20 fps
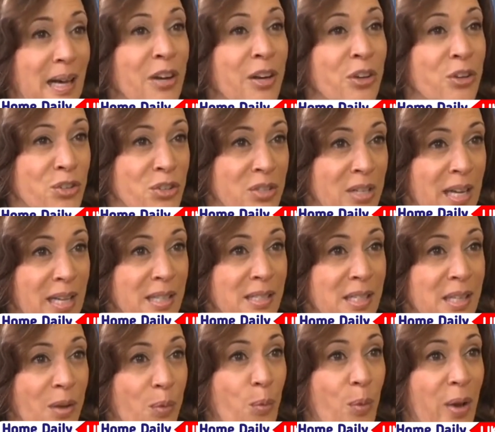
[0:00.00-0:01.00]

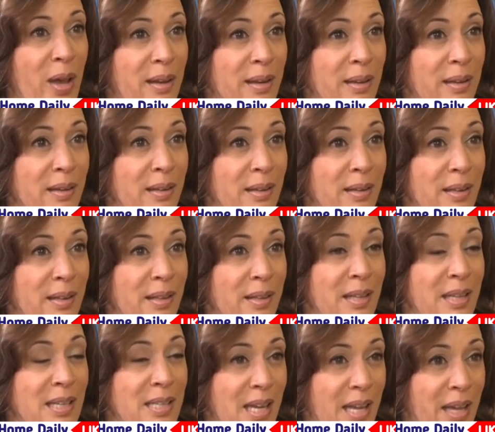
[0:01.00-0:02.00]
understands that when
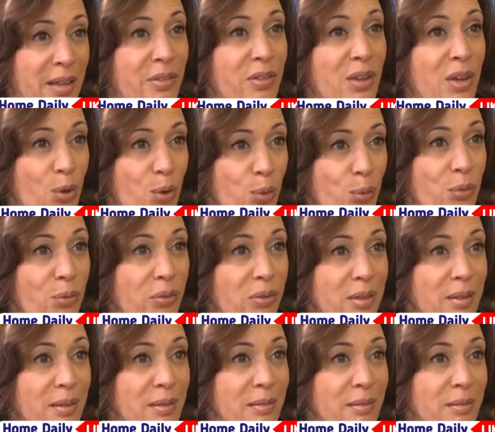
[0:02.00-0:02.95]
they take the oath.